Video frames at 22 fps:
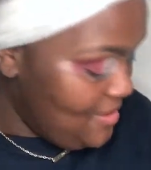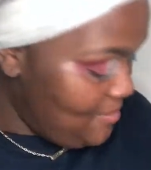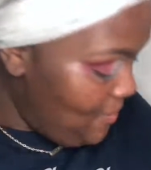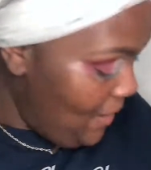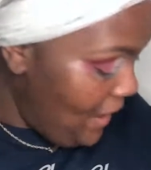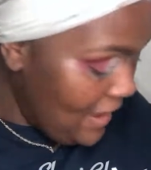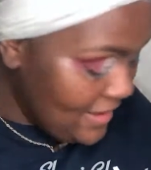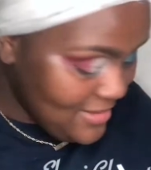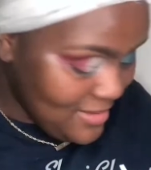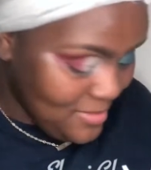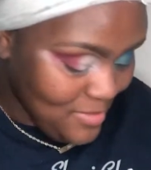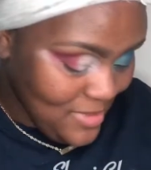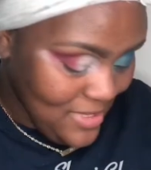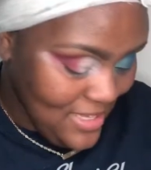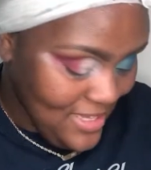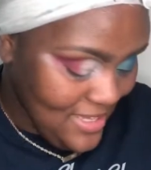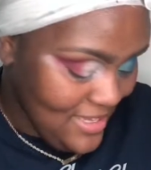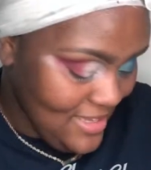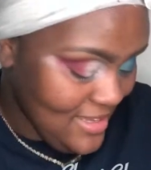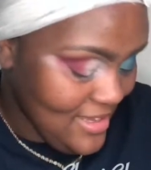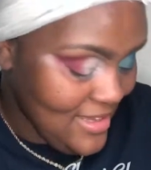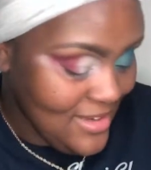
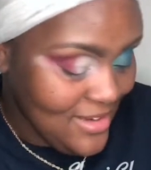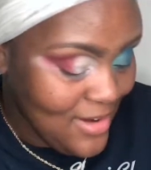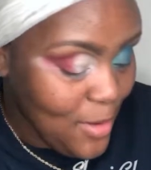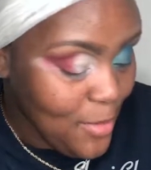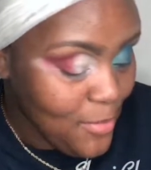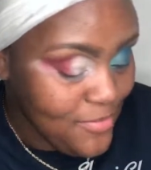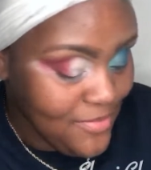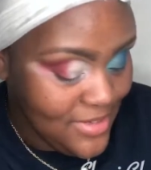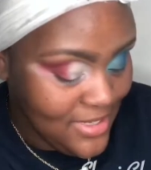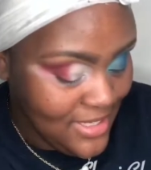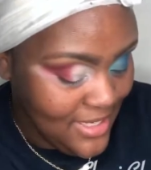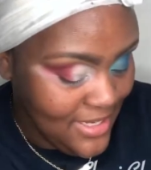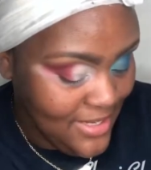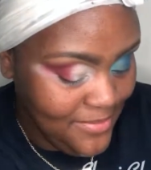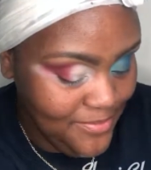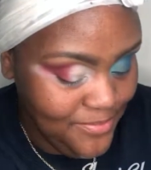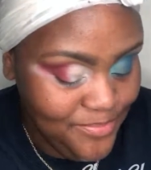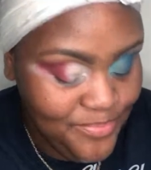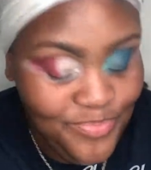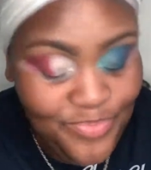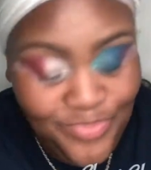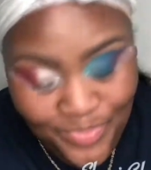possibly, hopefully,
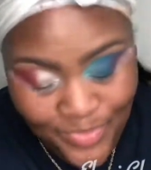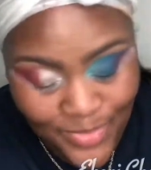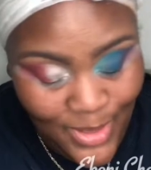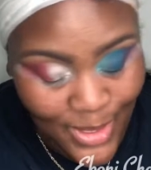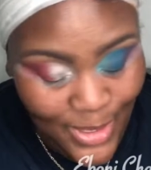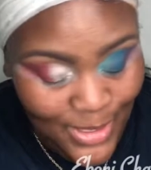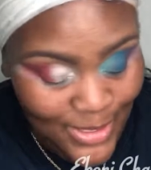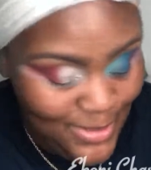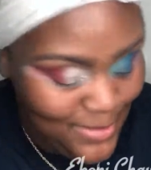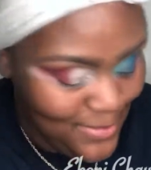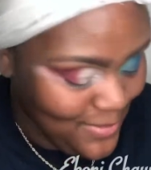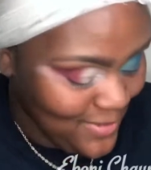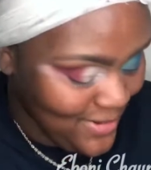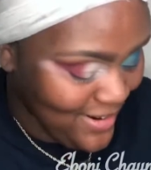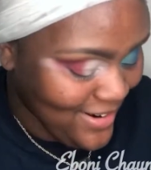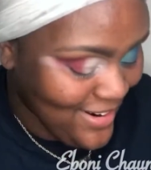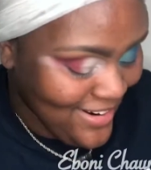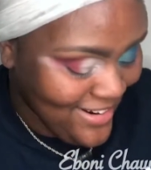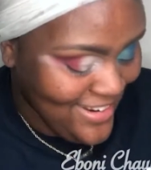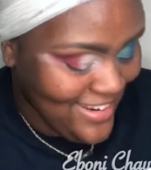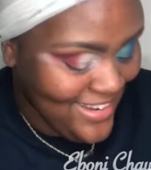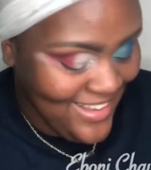could
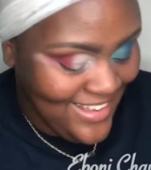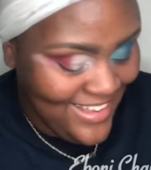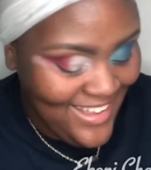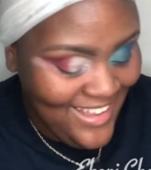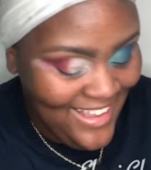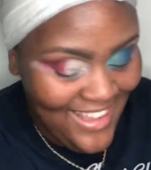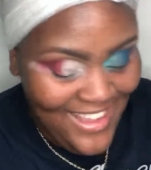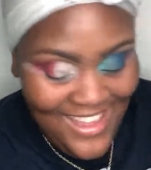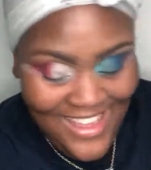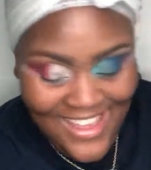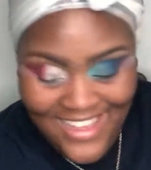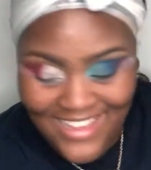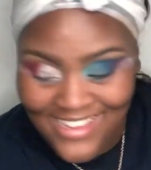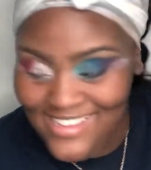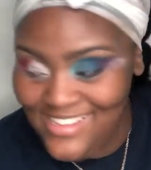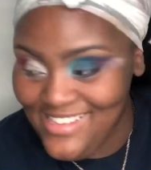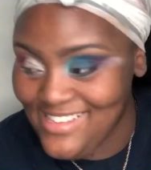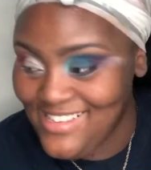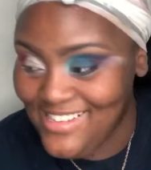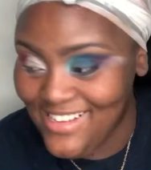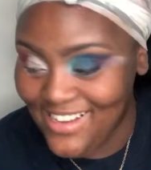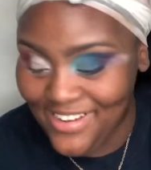work.
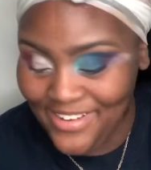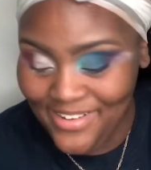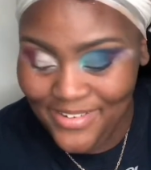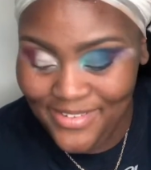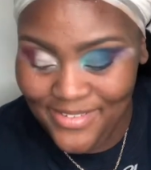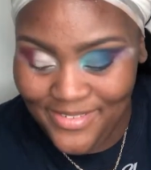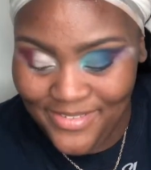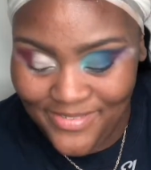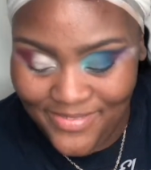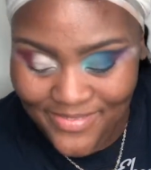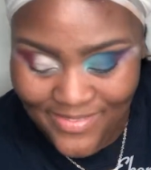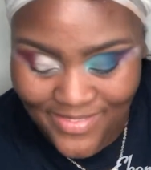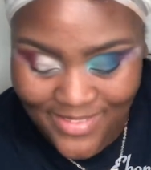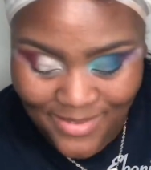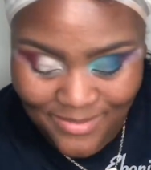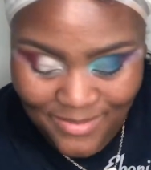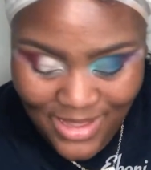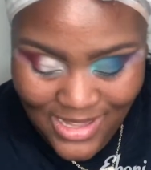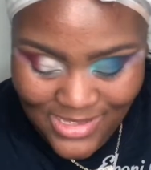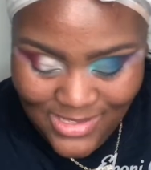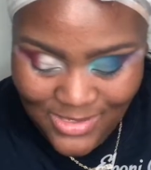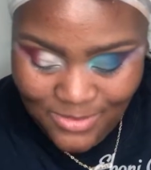So
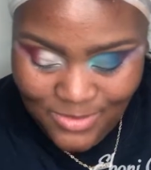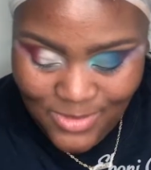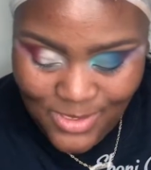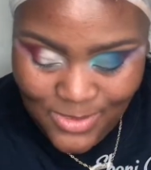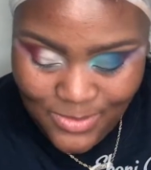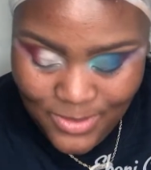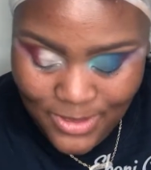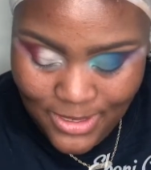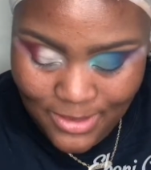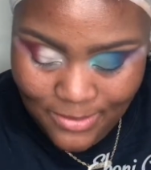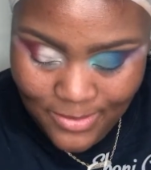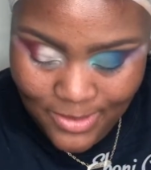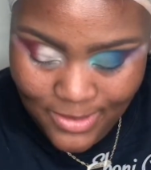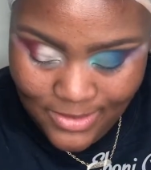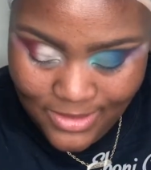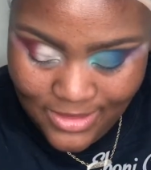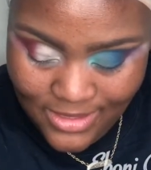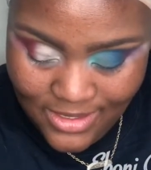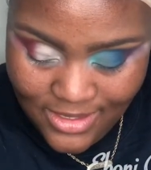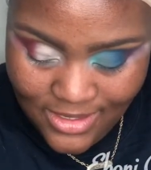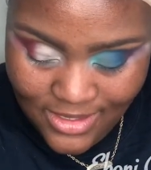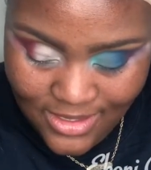I'm not too much worried
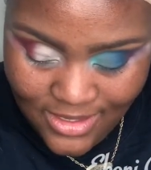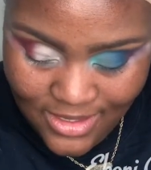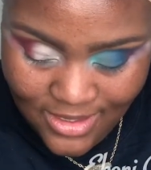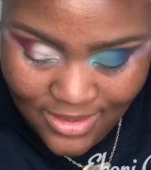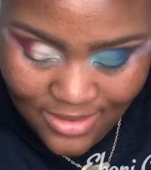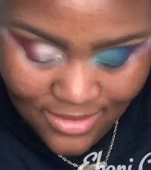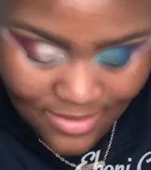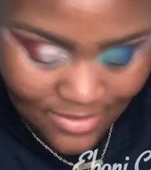about the